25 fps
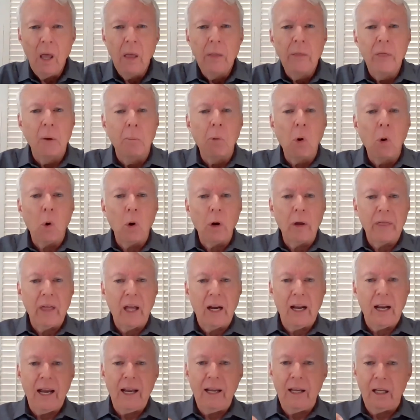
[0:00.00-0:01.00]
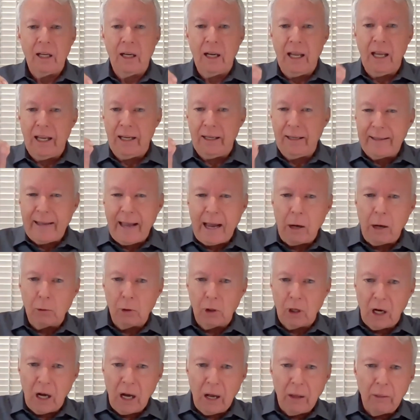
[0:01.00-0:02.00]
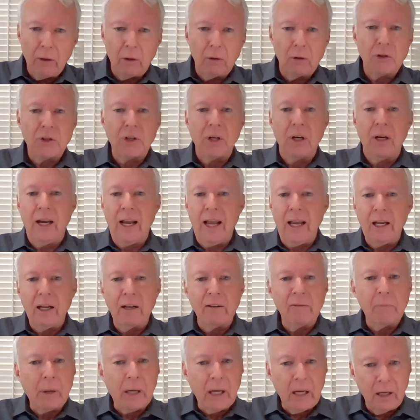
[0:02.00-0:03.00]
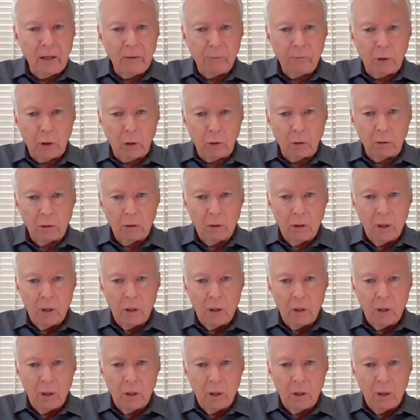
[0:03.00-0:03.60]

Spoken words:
The more that I can encounter others' negative behavior